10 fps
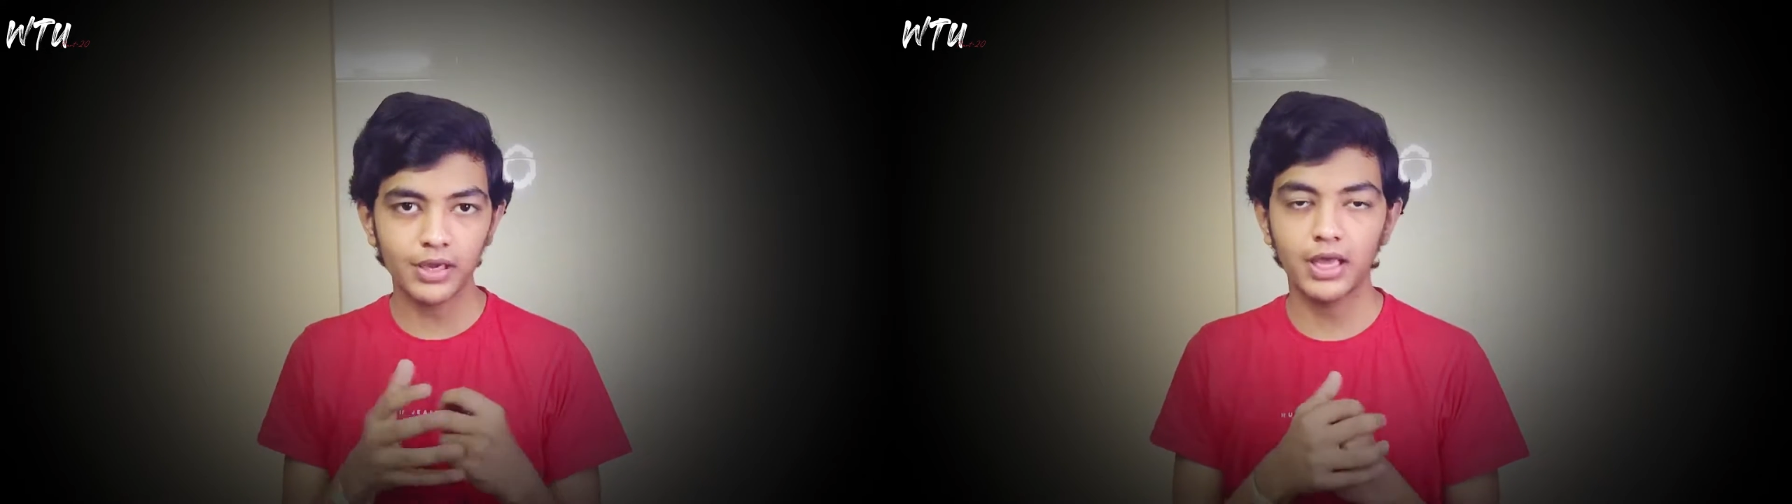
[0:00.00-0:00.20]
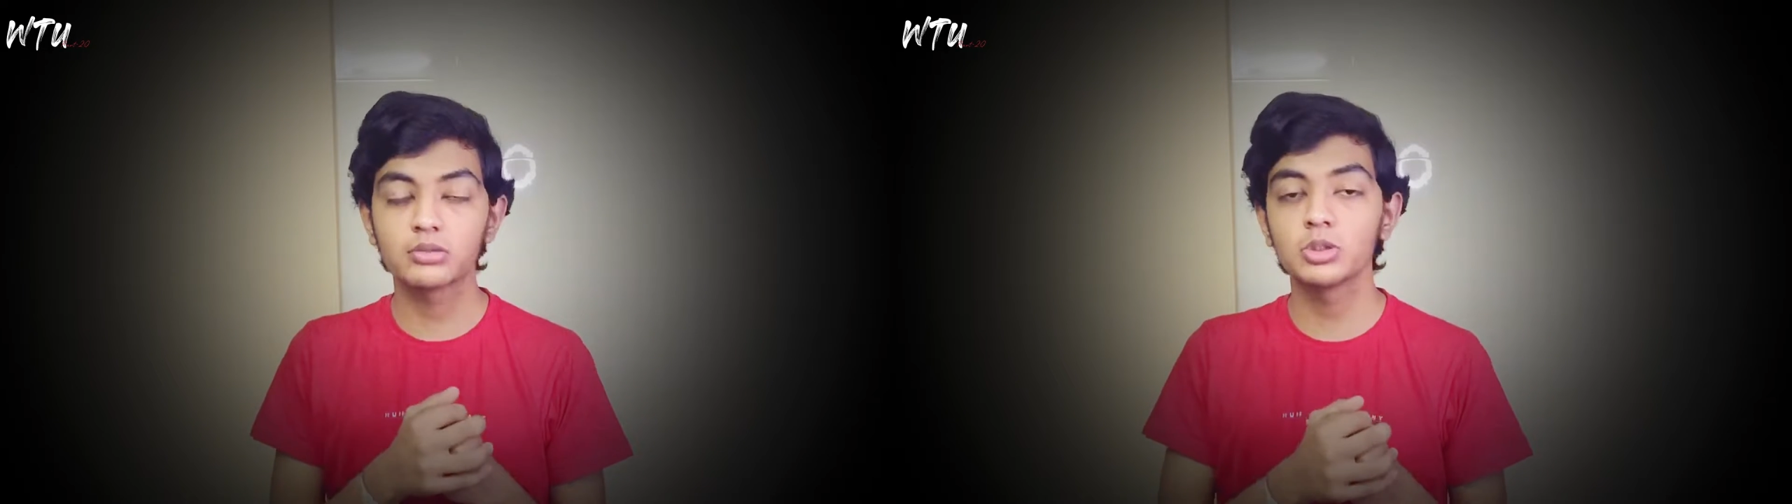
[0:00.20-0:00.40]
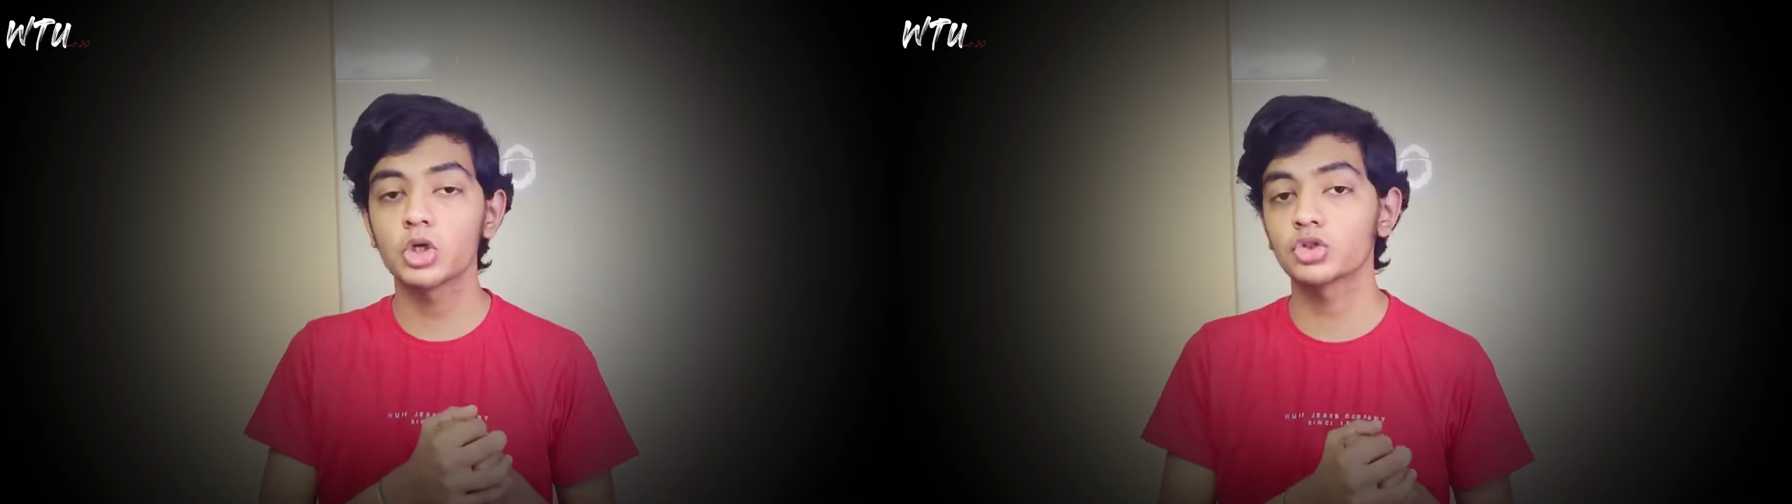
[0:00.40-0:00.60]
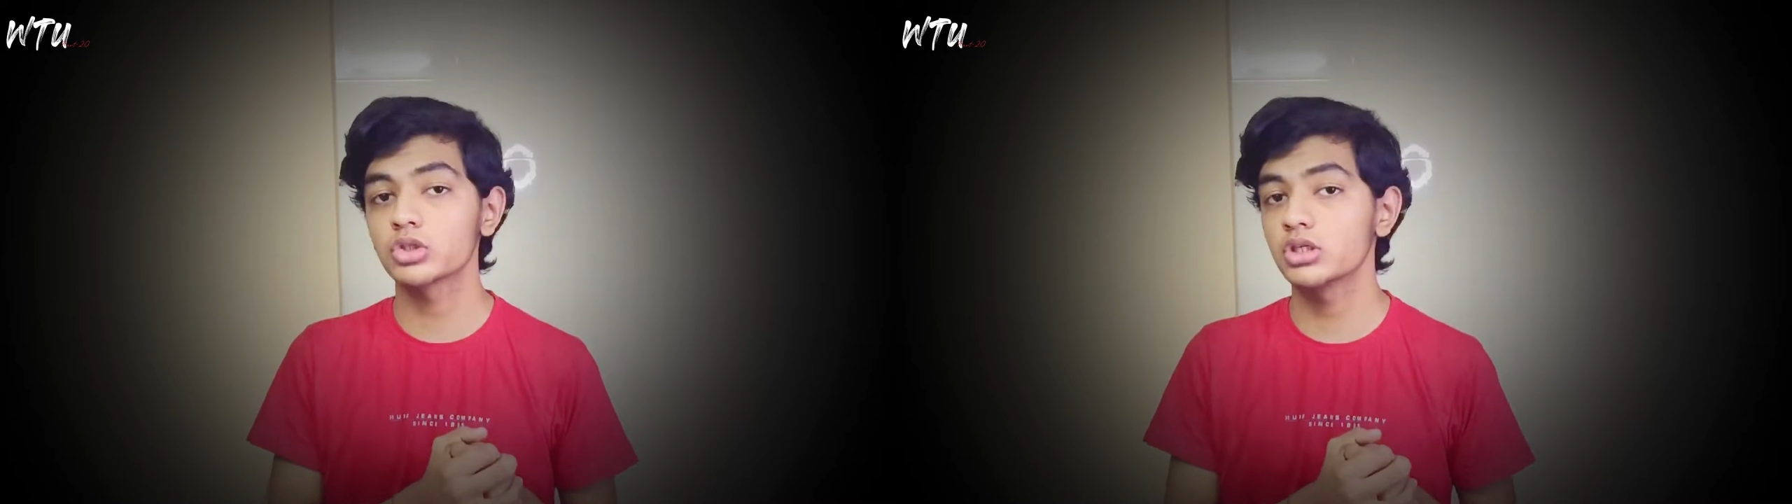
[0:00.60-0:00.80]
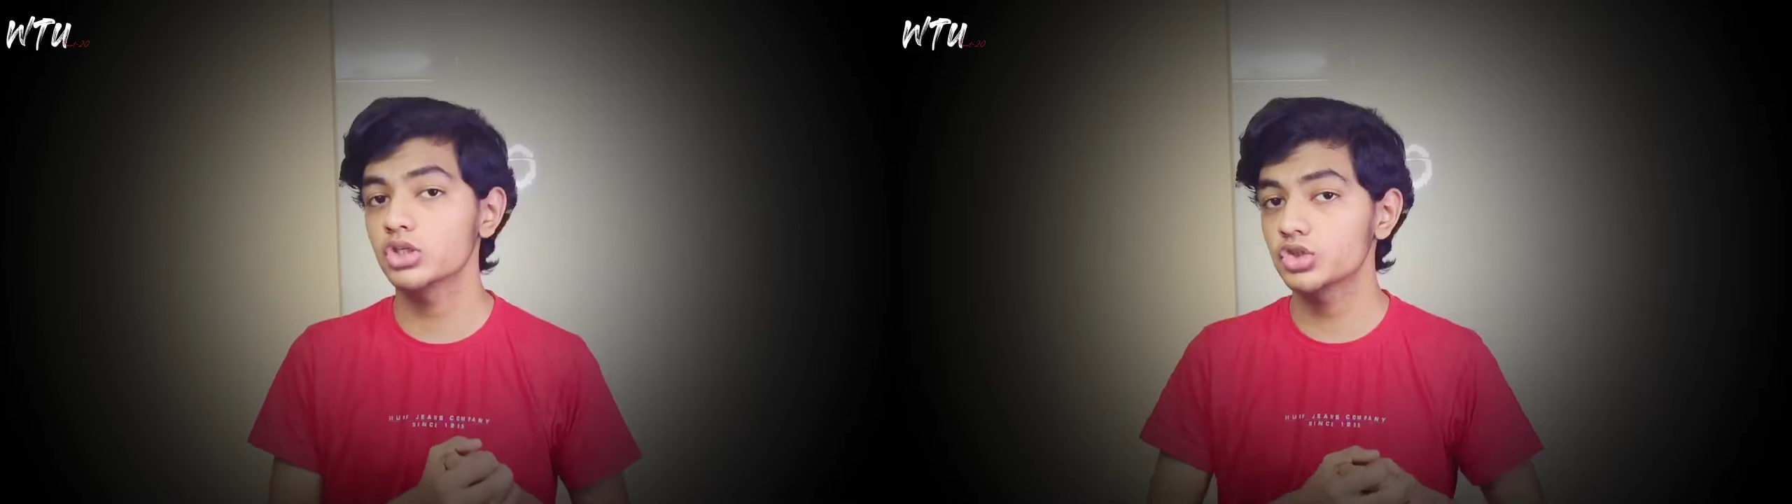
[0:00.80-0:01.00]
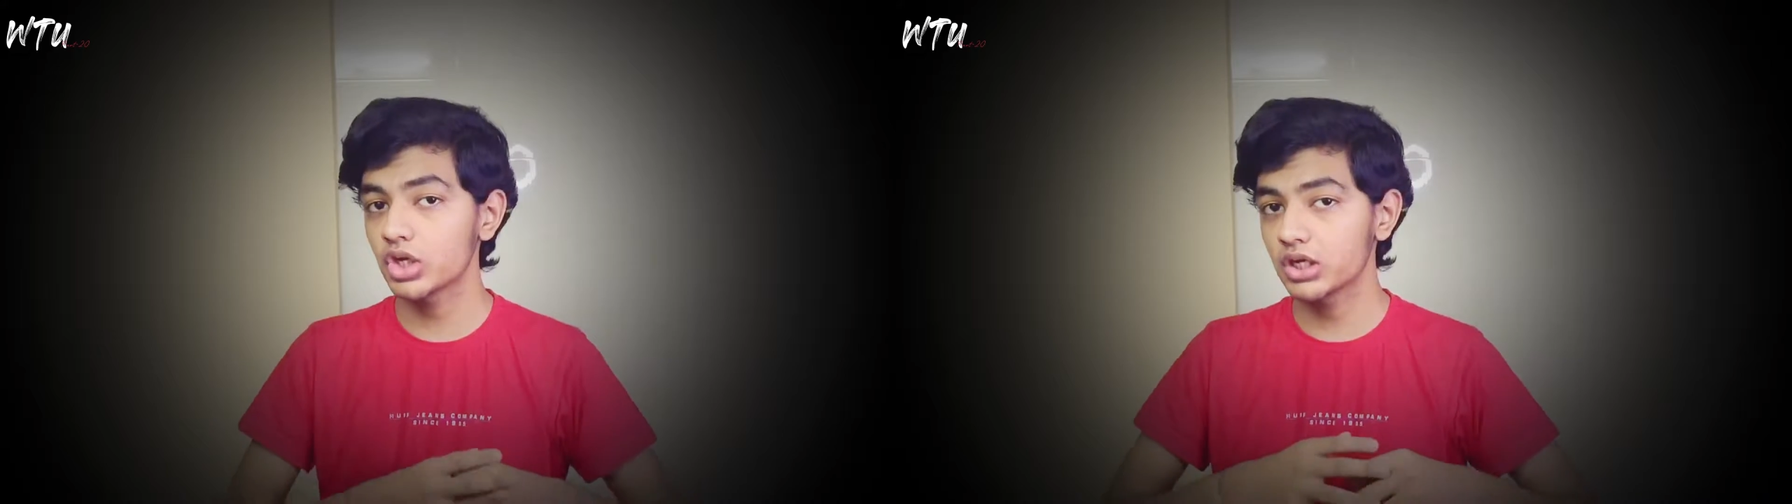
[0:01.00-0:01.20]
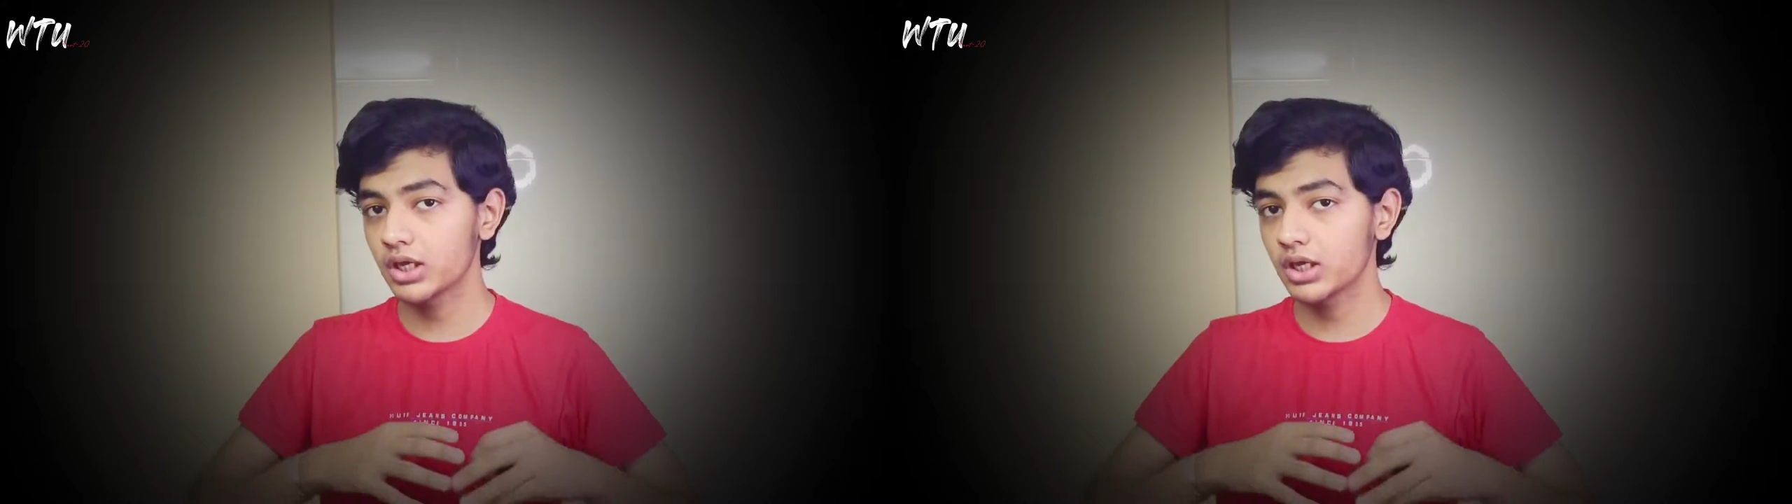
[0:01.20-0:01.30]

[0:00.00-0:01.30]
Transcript: has been launched in China,